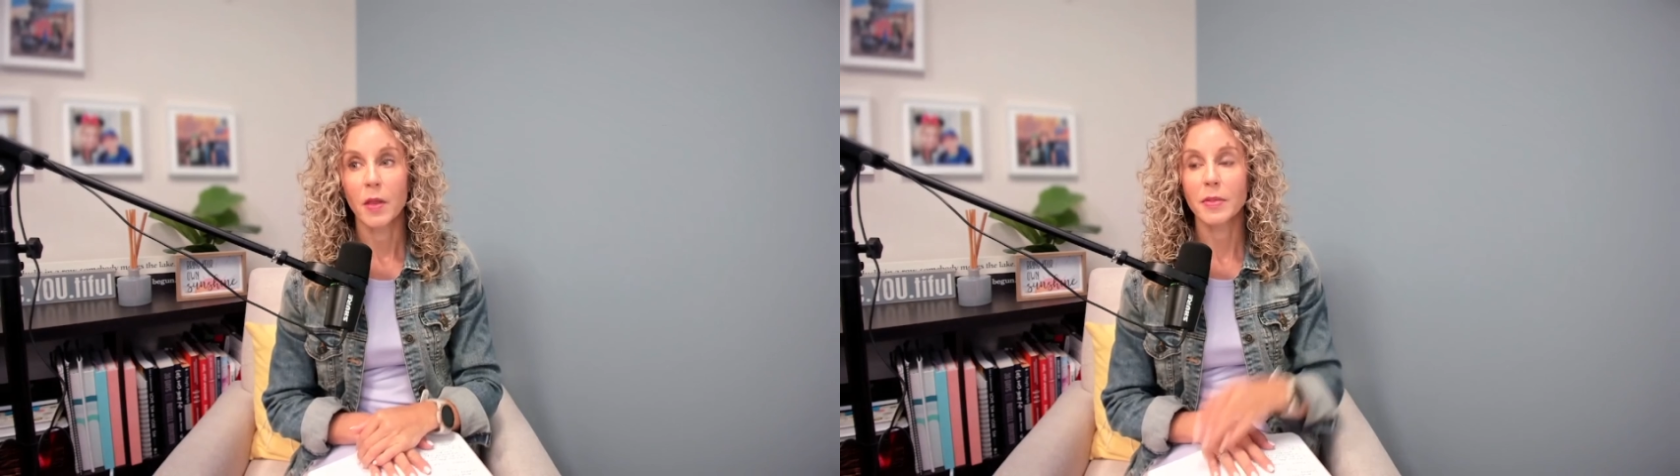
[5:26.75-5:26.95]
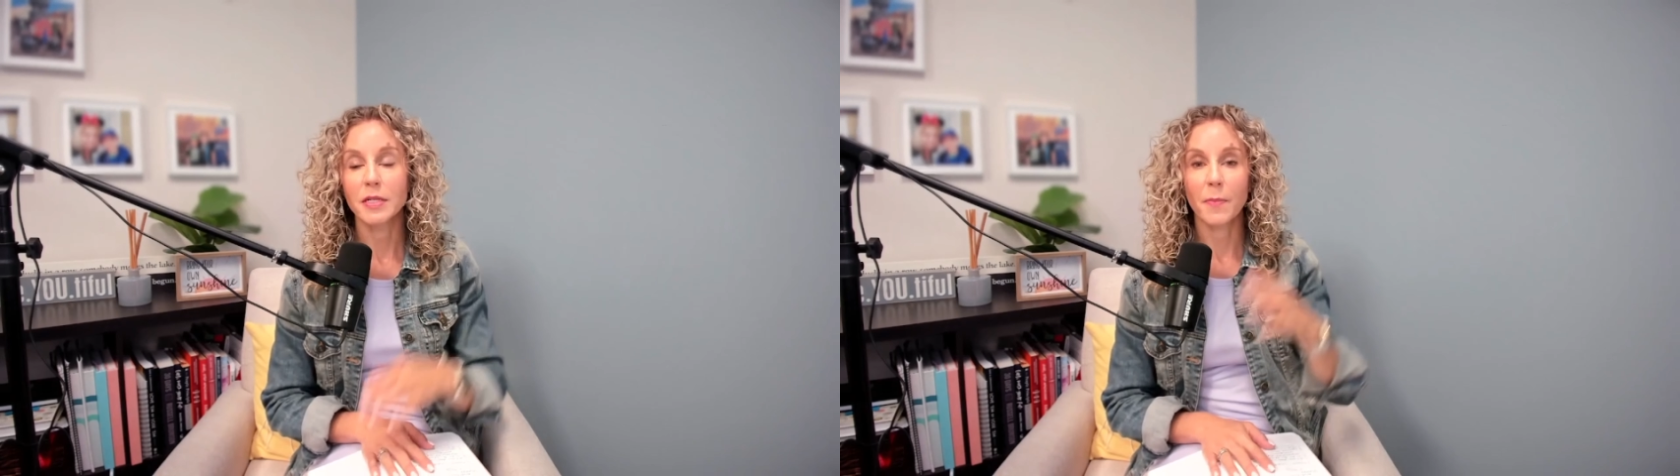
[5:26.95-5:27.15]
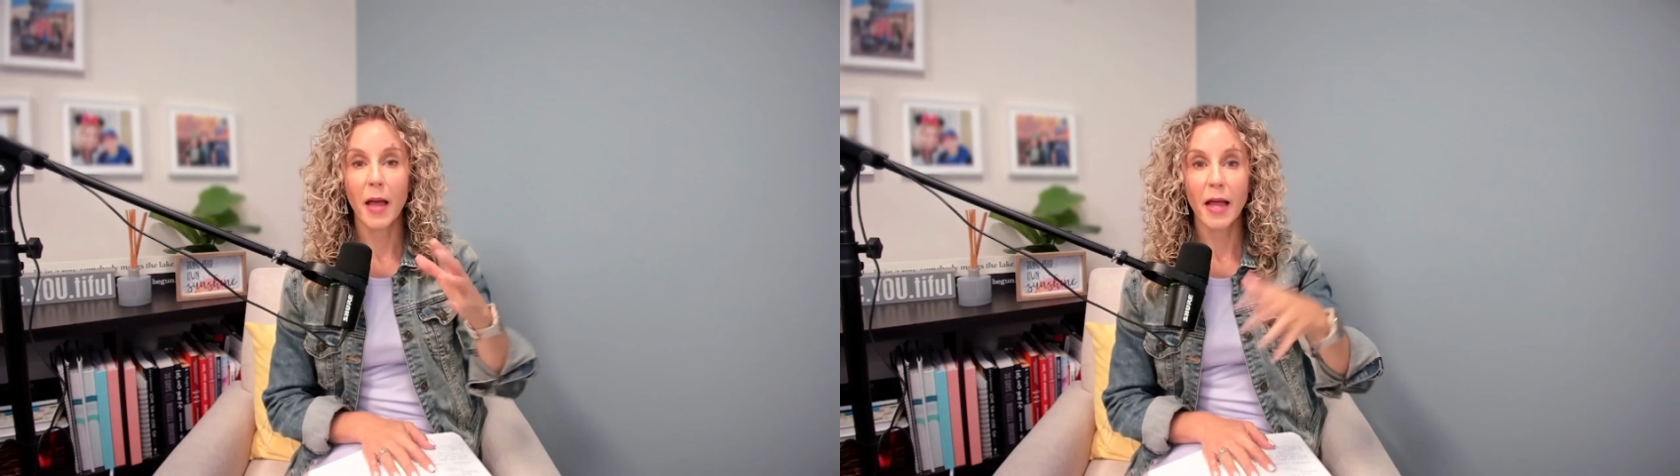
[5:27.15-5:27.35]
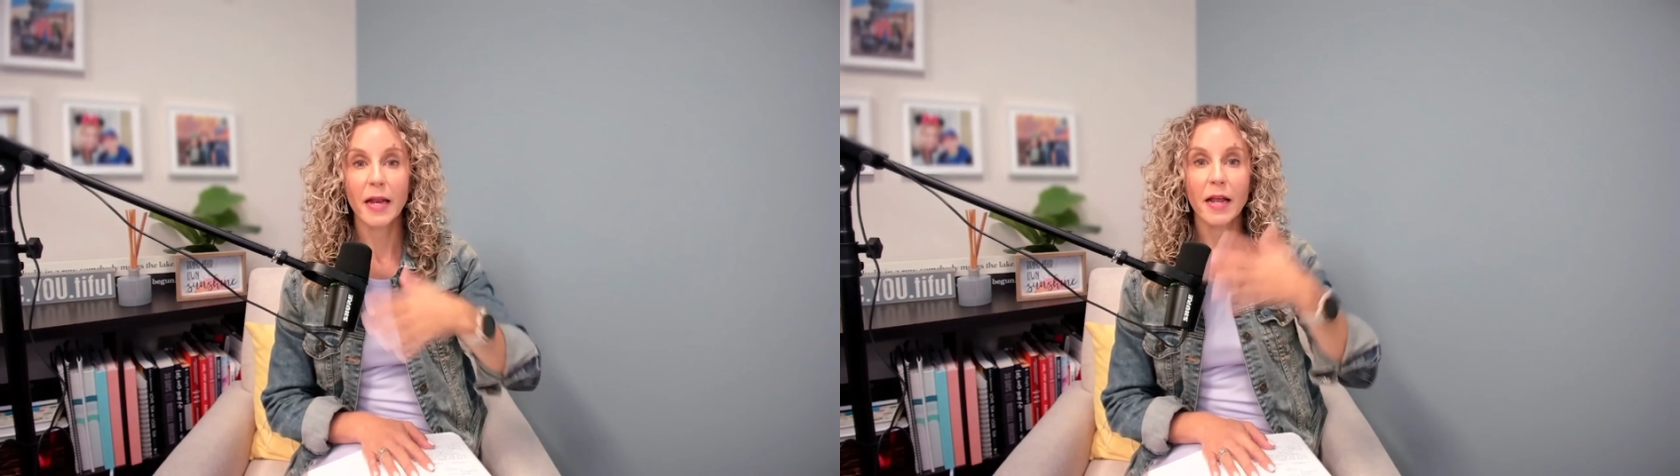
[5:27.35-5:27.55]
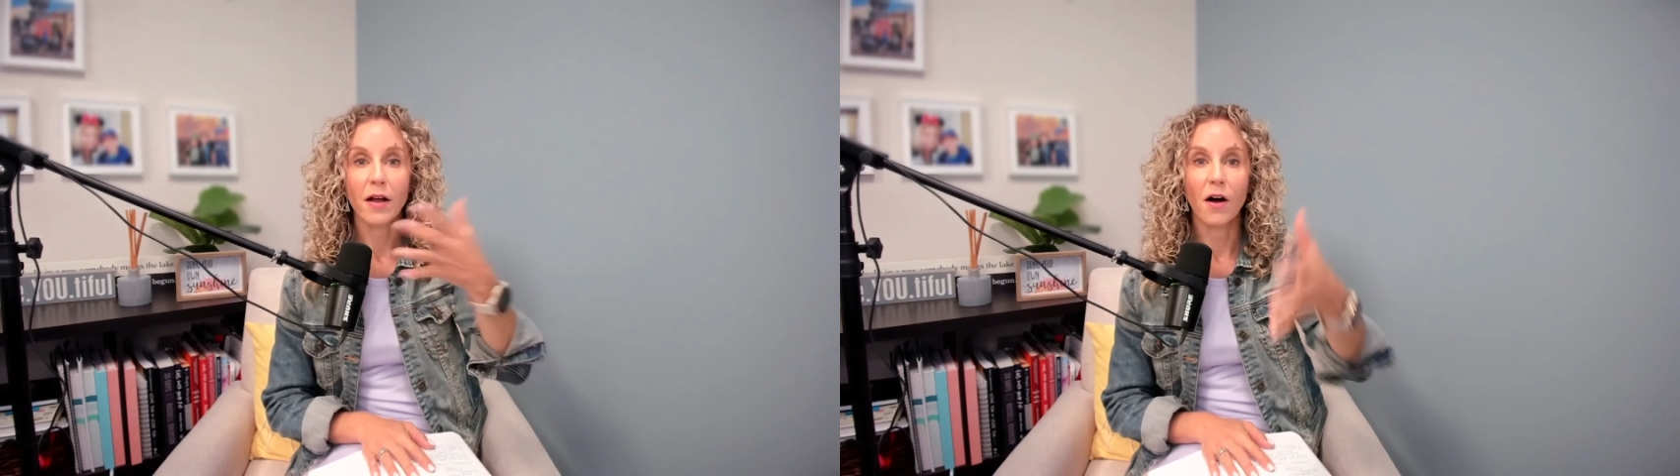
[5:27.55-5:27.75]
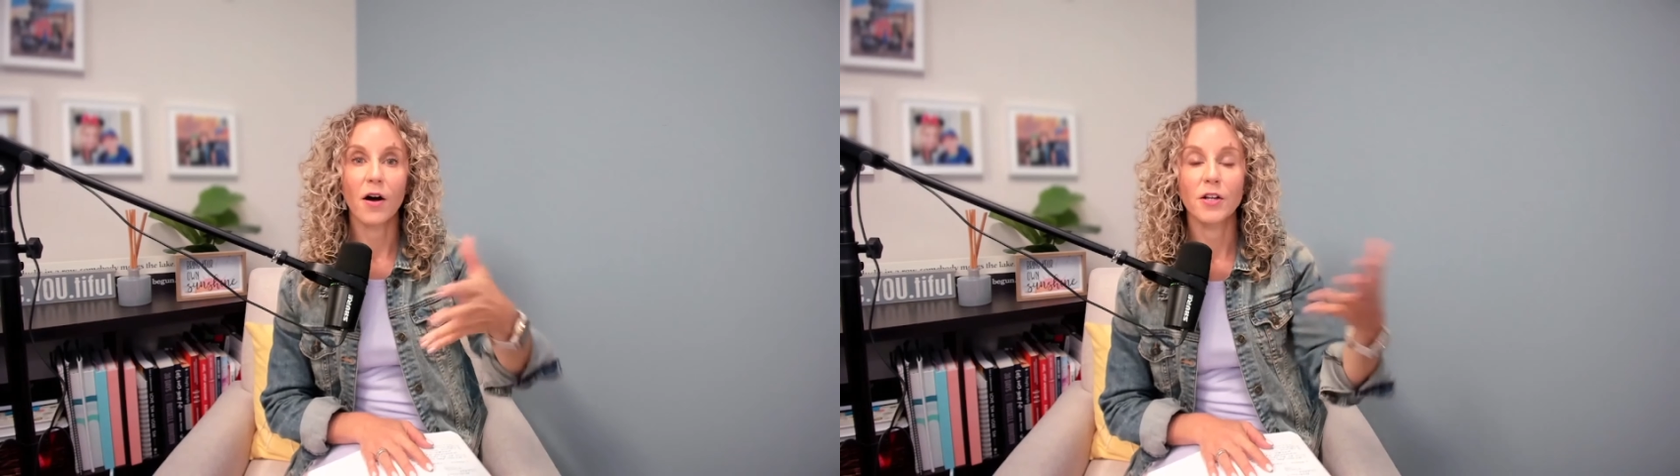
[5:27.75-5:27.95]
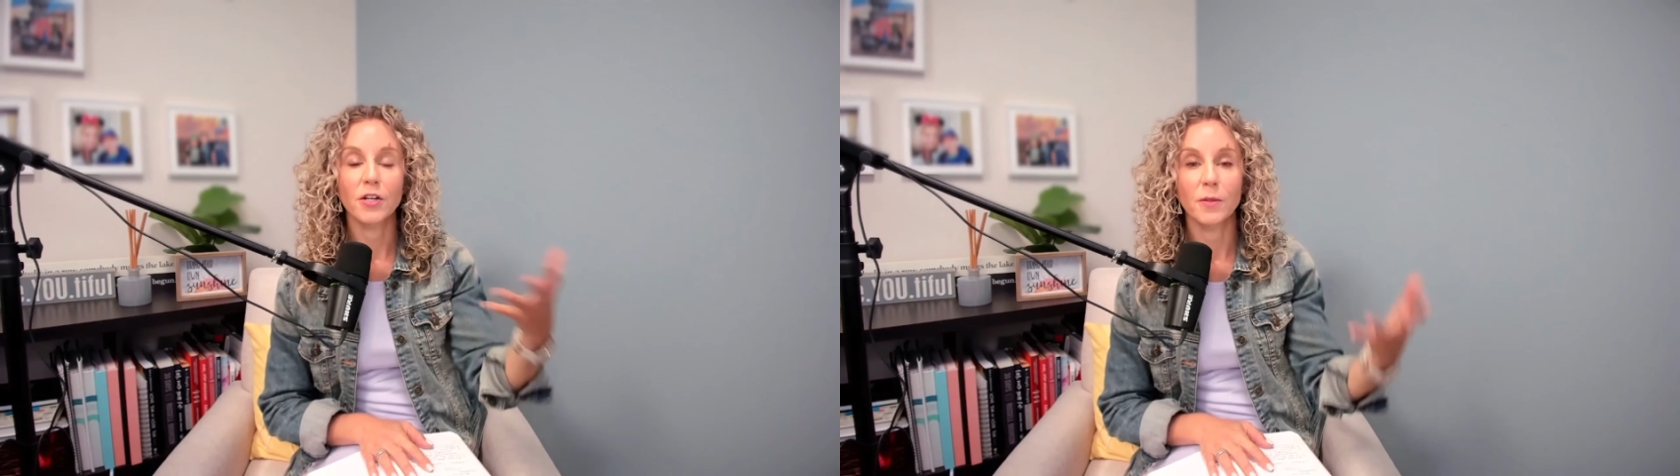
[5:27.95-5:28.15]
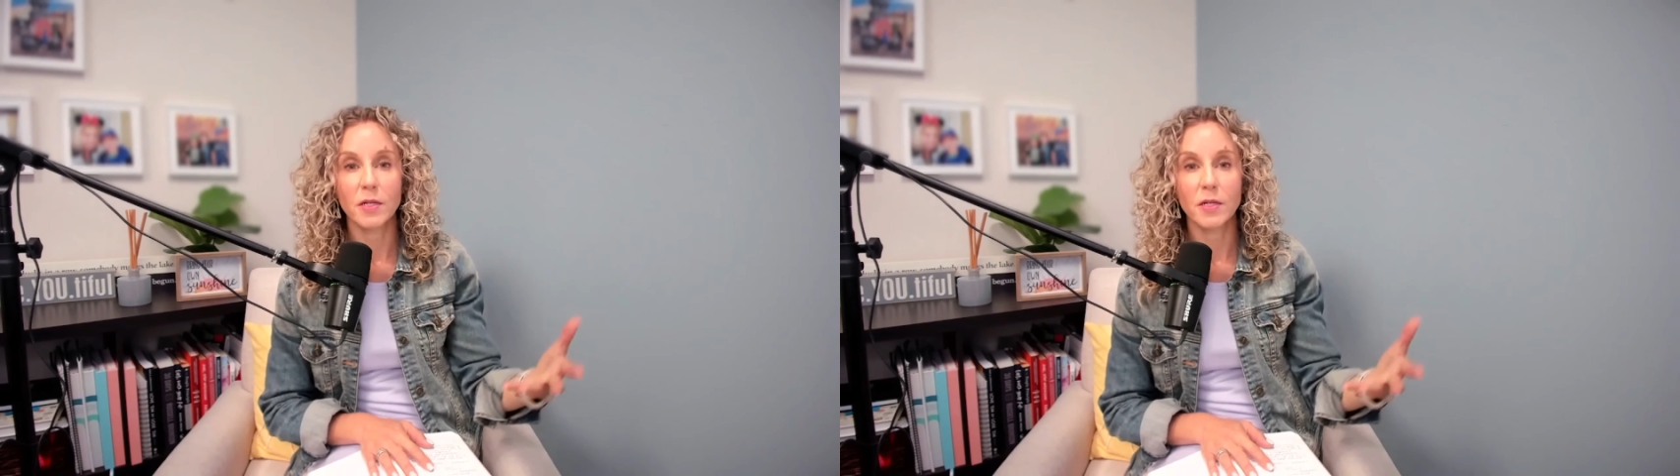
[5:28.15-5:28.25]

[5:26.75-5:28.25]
but depending on your